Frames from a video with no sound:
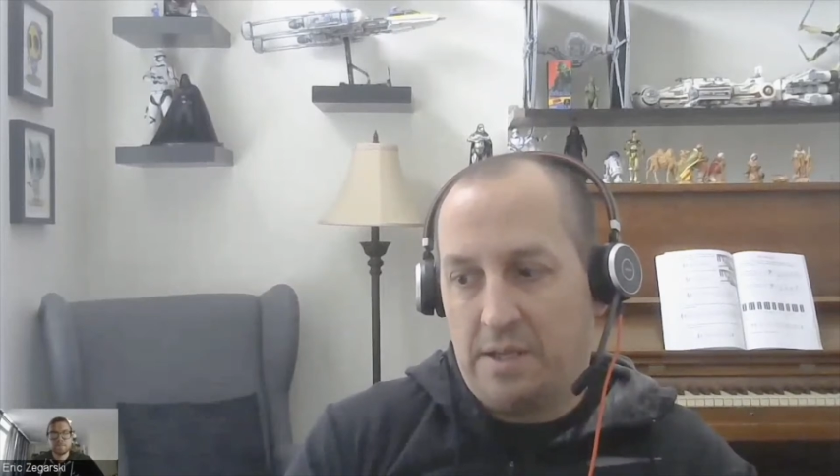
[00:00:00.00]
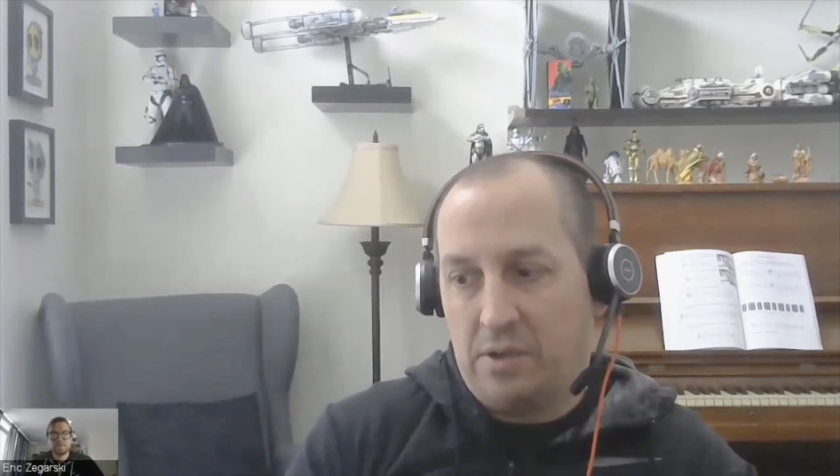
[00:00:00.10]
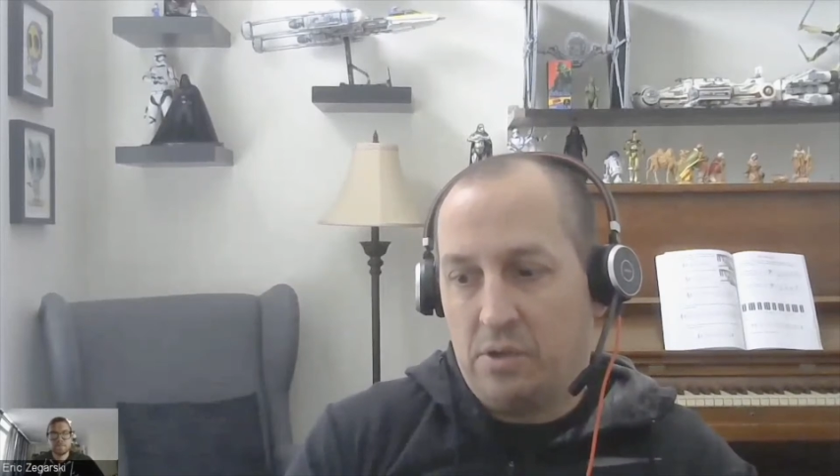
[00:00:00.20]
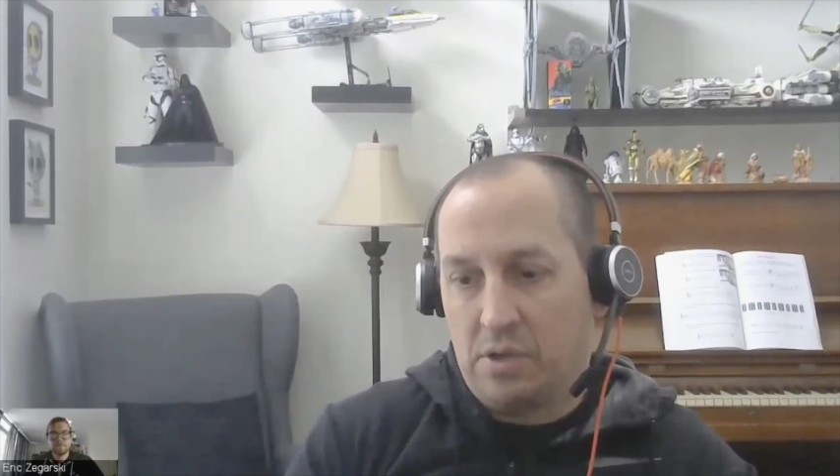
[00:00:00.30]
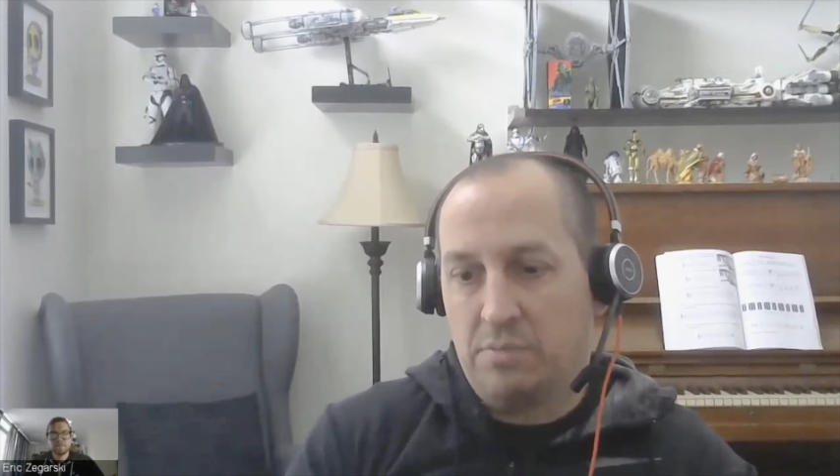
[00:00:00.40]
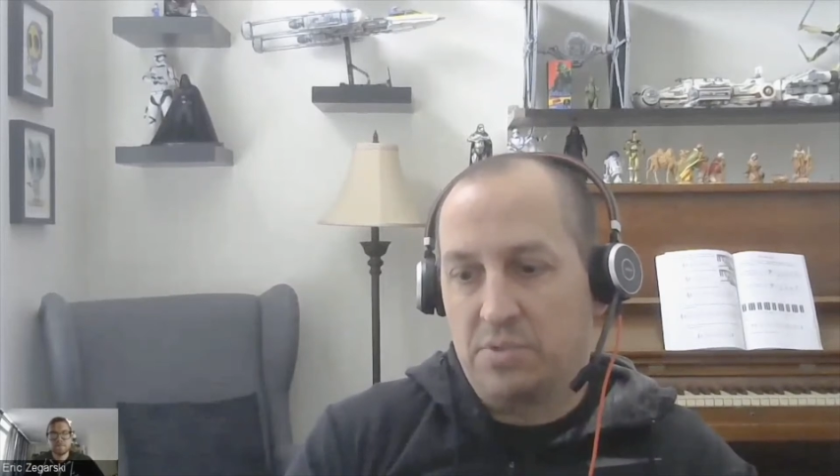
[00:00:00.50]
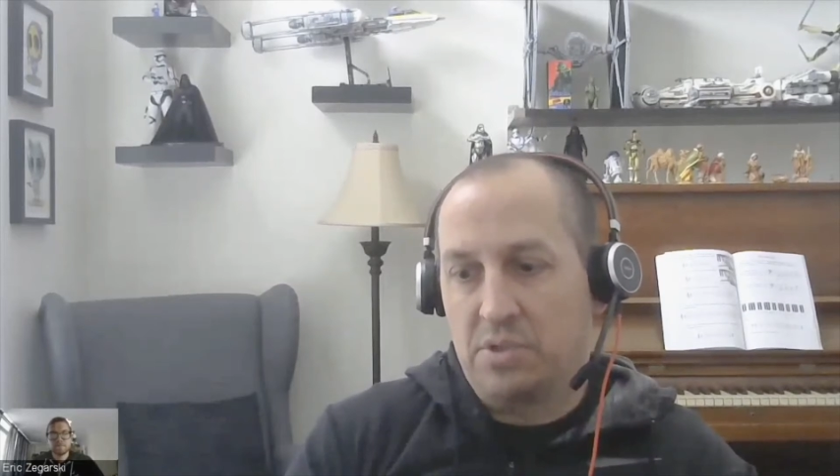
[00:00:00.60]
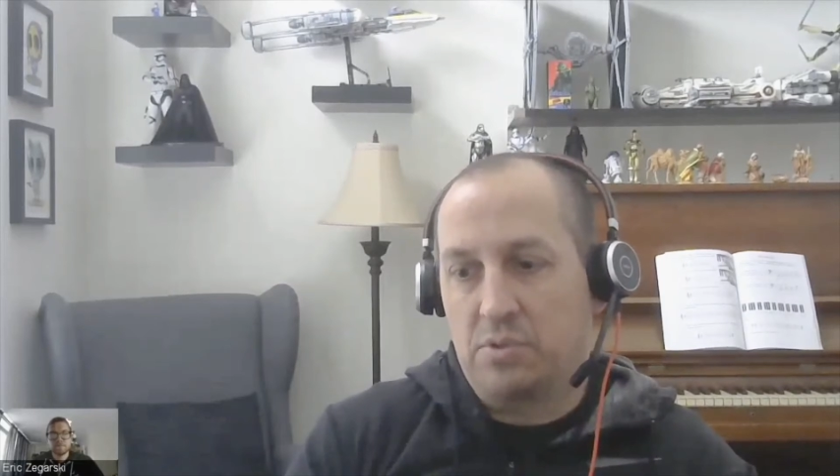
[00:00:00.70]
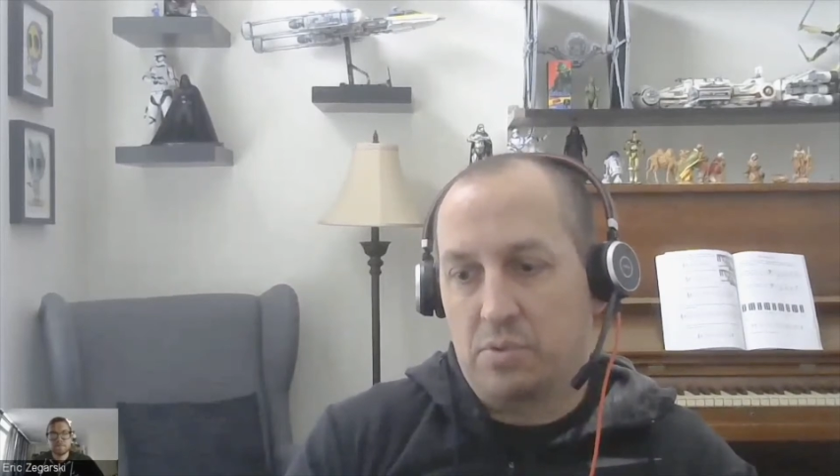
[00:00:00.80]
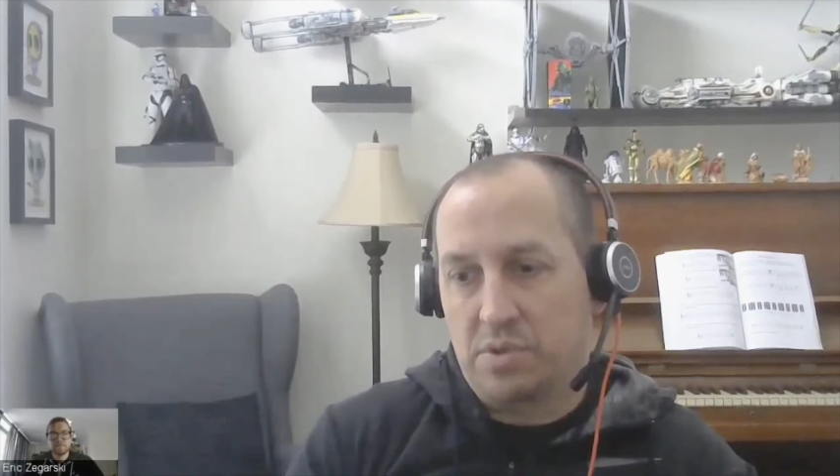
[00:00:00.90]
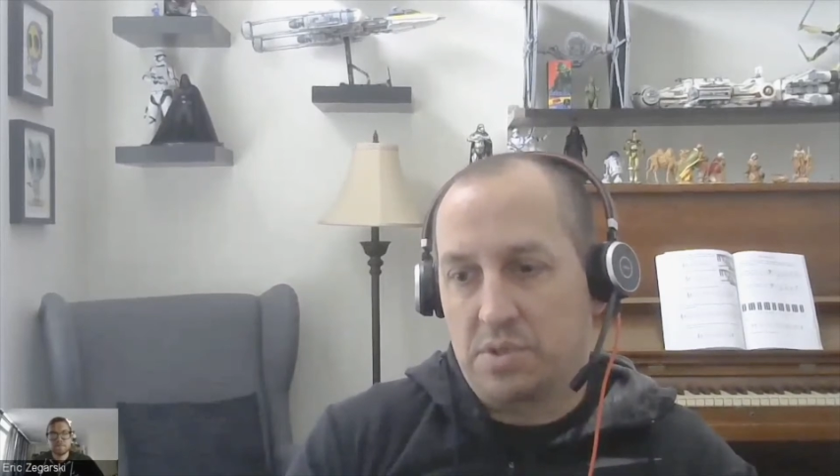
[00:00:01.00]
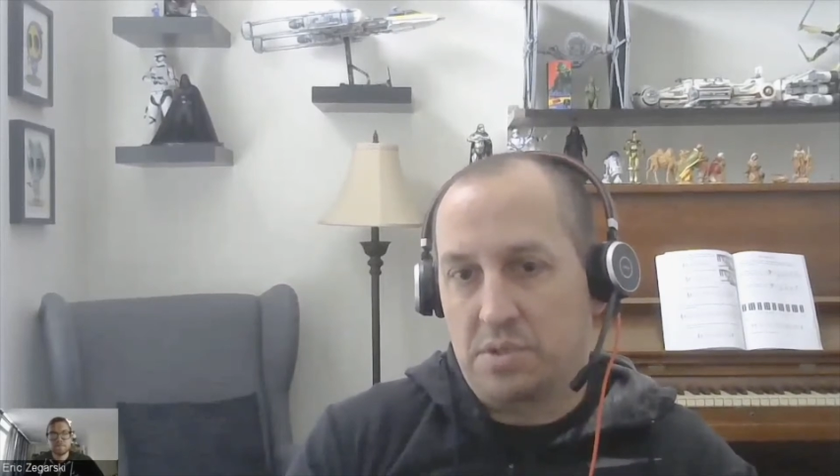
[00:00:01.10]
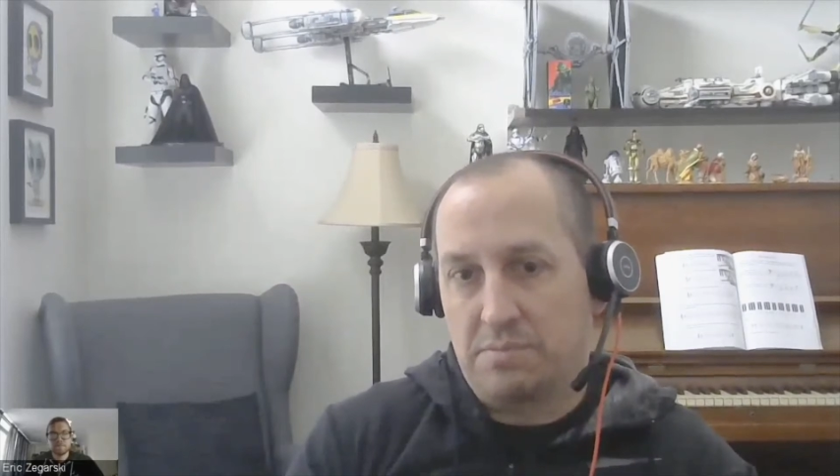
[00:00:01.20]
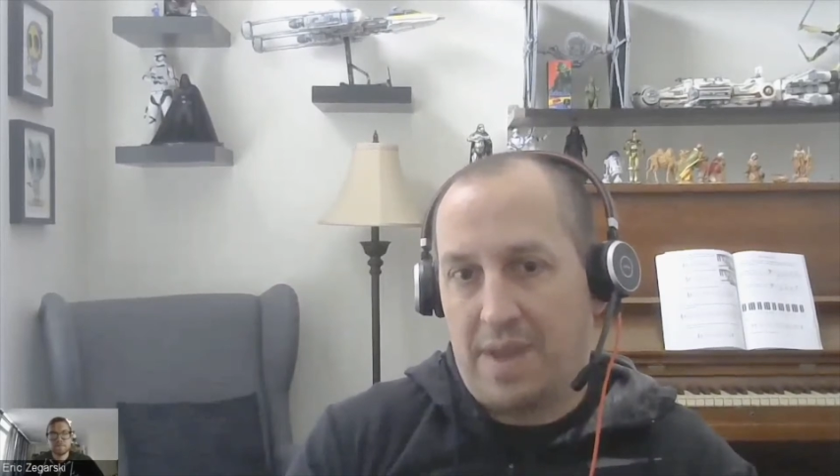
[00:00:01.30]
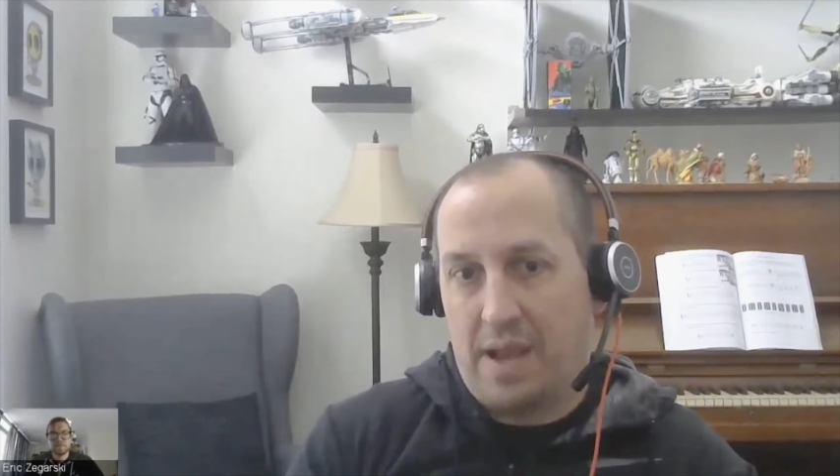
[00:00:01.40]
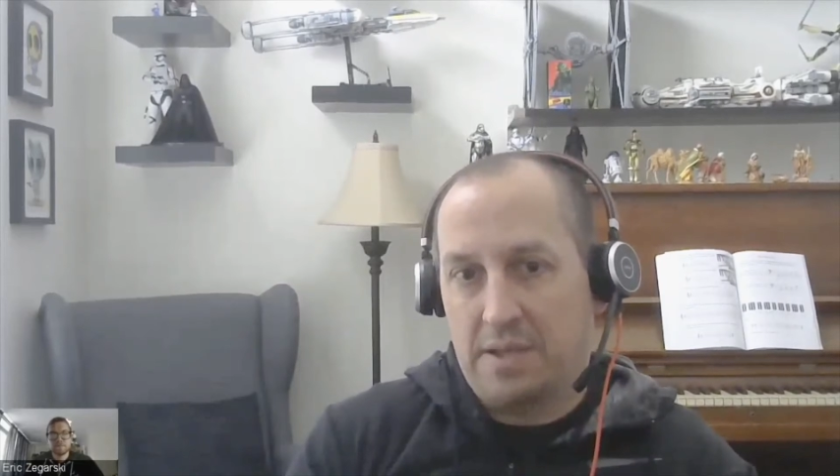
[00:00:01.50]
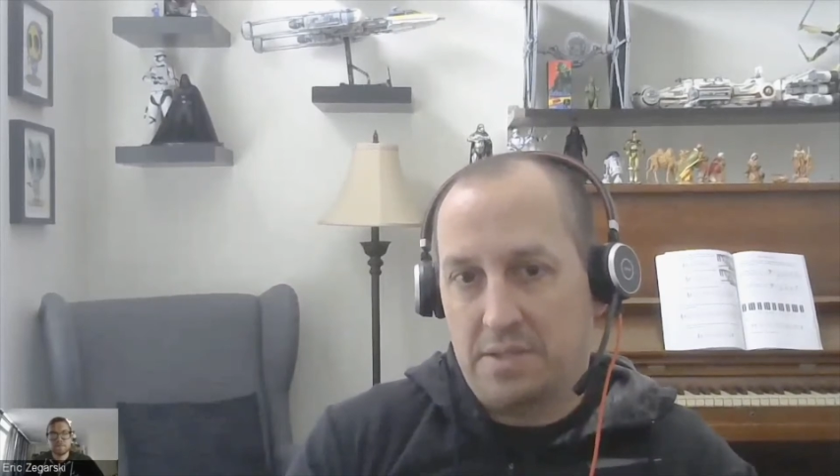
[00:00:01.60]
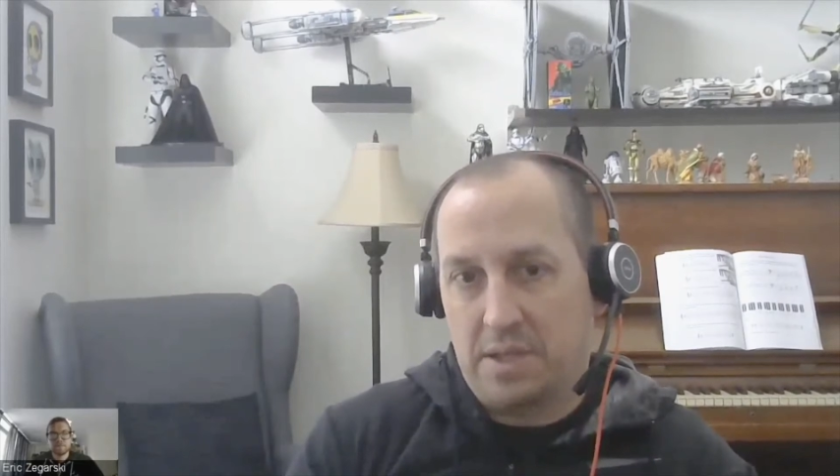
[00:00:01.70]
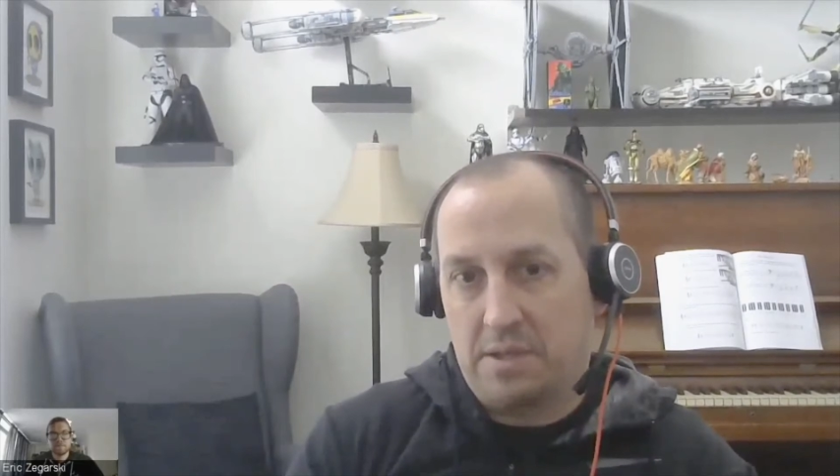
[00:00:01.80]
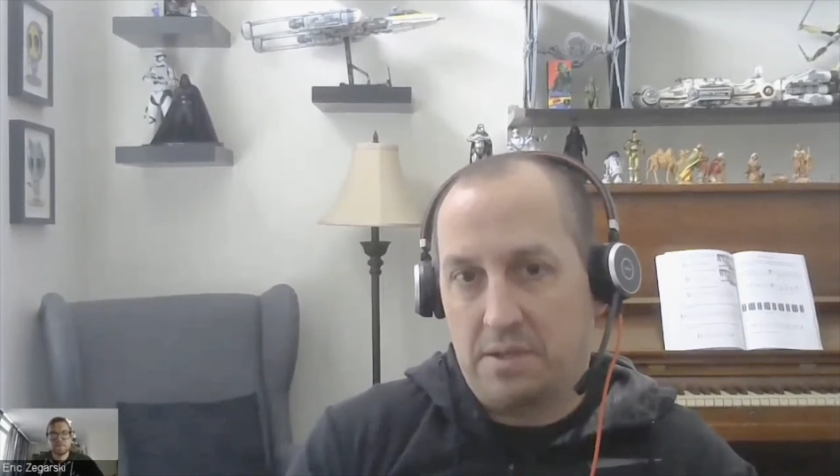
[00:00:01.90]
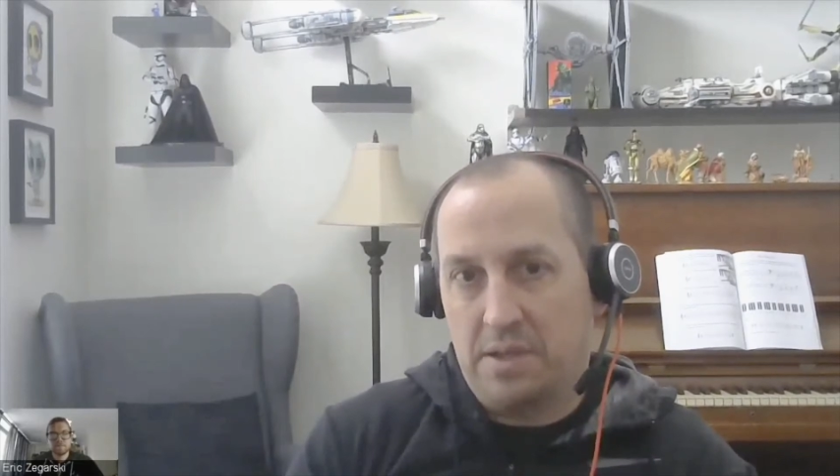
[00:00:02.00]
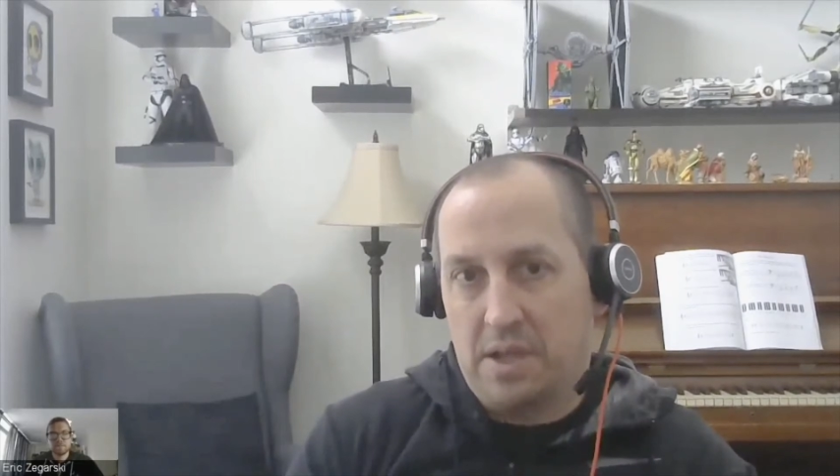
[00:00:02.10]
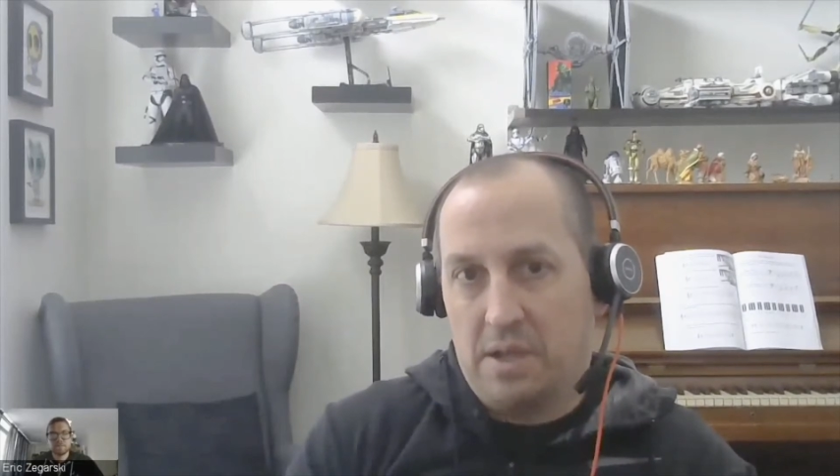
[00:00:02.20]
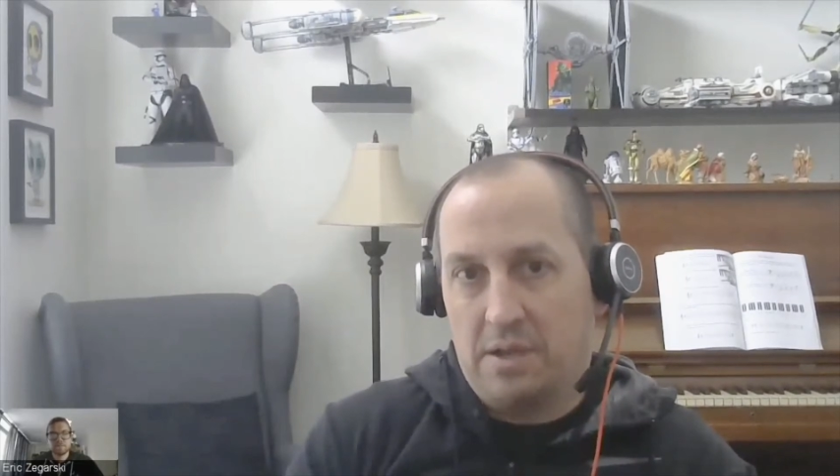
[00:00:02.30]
it all comes into our system as data.